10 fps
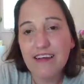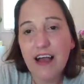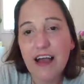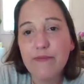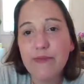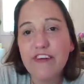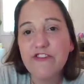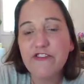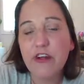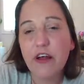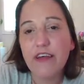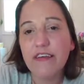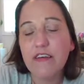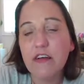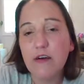I'm gonna try
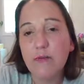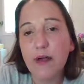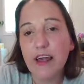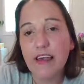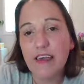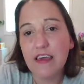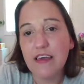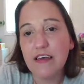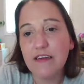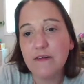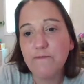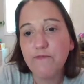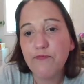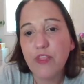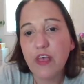to go back in
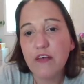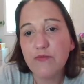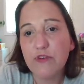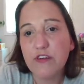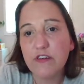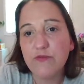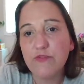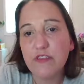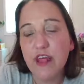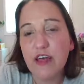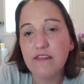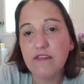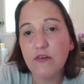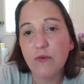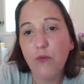and reduce that
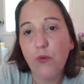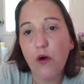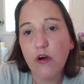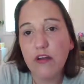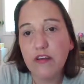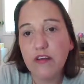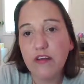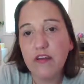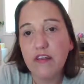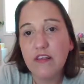to 1